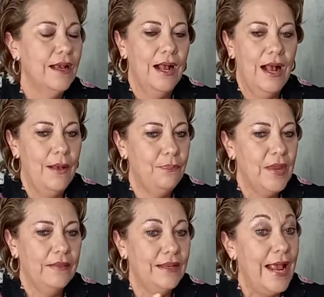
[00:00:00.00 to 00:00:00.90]

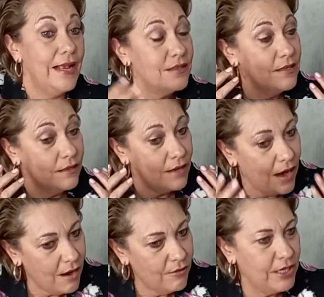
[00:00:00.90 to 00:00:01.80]
that has the
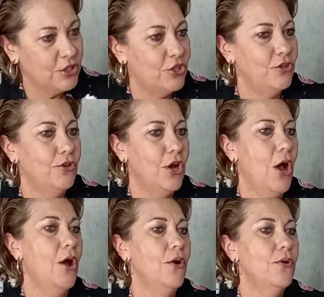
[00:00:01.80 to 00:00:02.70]
courage to
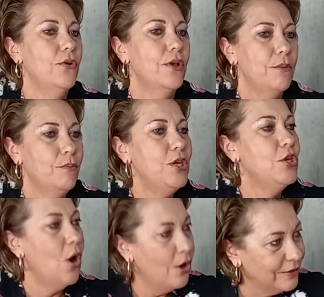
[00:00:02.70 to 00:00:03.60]
go
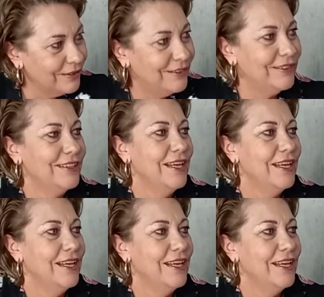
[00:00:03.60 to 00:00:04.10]
beyond.